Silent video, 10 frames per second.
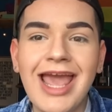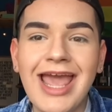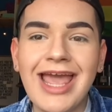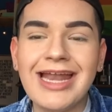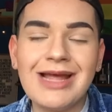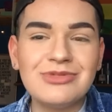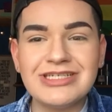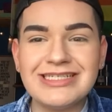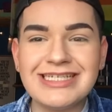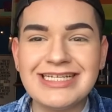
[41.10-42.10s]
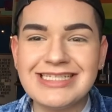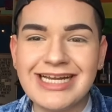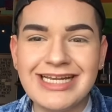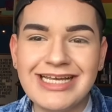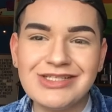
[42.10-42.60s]
And I'm just
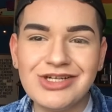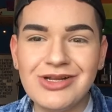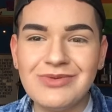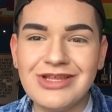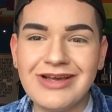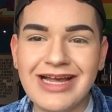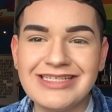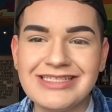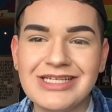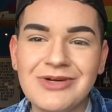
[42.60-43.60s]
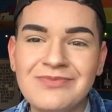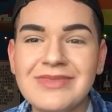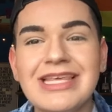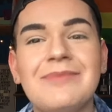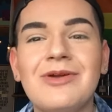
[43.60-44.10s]
excited to get started with you guys, so
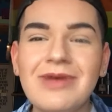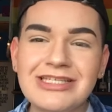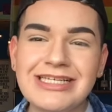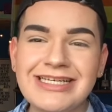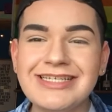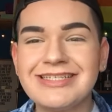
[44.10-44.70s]
keep on watching.